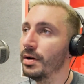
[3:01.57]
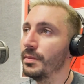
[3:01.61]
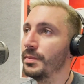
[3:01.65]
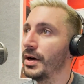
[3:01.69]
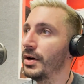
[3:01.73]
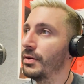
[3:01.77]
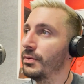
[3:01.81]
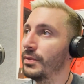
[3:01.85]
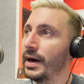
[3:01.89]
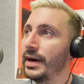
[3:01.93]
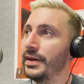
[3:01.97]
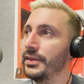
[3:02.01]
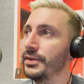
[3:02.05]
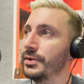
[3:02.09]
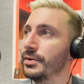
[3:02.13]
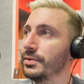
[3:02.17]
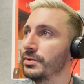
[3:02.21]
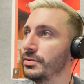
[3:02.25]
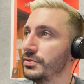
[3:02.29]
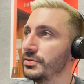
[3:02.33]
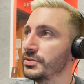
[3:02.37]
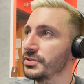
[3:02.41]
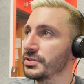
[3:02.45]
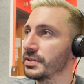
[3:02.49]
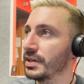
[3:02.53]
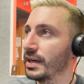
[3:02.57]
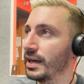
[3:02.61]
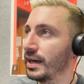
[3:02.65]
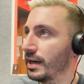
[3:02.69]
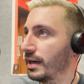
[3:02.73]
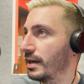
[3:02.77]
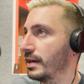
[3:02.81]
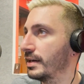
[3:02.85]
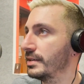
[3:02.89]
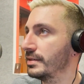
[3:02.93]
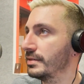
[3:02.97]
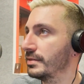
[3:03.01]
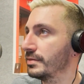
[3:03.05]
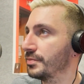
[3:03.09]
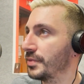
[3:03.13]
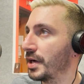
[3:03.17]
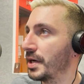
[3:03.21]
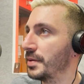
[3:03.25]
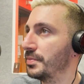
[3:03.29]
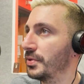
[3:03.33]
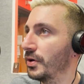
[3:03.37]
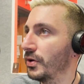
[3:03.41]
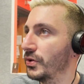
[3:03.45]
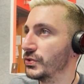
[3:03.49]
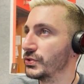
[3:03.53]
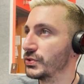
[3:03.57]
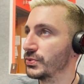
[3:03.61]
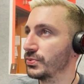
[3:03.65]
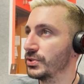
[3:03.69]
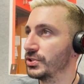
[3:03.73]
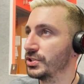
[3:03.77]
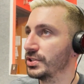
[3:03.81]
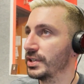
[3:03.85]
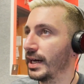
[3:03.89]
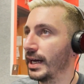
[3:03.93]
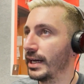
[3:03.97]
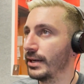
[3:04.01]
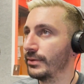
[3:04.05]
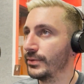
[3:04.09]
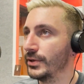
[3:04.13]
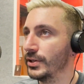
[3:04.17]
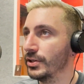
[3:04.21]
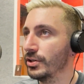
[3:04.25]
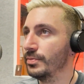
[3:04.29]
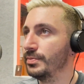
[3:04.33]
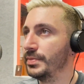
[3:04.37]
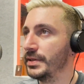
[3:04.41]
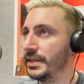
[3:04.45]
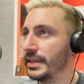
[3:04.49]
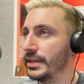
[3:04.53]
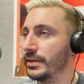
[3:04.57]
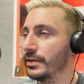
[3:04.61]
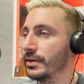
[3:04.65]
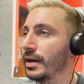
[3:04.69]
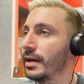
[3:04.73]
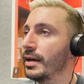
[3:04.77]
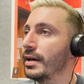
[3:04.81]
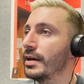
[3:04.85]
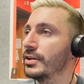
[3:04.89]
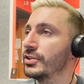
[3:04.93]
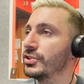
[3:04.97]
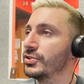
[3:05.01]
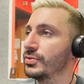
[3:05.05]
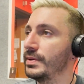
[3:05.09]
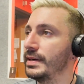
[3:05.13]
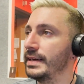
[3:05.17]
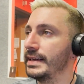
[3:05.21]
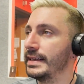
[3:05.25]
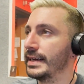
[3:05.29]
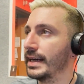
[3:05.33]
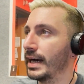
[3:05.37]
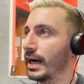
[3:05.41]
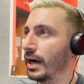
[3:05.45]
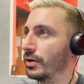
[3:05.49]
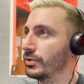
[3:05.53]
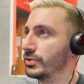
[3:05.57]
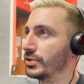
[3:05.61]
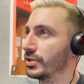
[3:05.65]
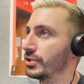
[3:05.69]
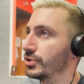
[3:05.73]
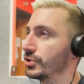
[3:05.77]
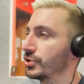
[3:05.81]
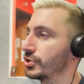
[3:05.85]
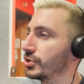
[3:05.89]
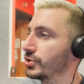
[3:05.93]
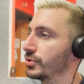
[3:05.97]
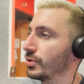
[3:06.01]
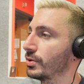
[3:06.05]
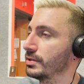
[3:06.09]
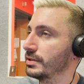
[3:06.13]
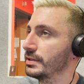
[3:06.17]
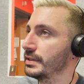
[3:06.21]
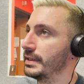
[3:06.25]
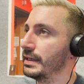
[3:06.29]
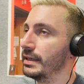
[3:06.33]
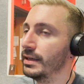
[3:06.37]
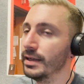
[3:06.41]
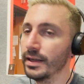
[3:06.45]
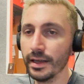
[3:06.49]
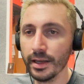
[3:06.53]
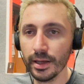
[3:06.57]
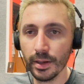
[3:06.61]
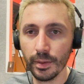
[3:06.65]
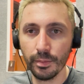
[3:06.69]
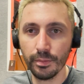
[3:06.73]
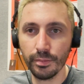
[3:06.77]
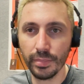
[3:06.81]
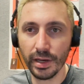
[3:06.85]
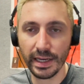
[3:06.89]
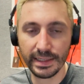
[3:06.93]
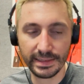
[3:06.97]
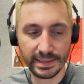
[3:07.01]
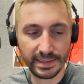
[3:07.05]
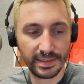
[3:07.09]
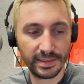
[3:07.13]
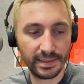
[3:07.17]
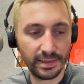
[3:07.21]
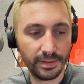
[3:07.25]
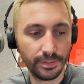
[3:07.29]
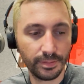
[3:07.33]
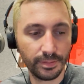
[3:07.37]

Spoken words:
about why they're a loser on my post, which I will be tweeting out shortly. But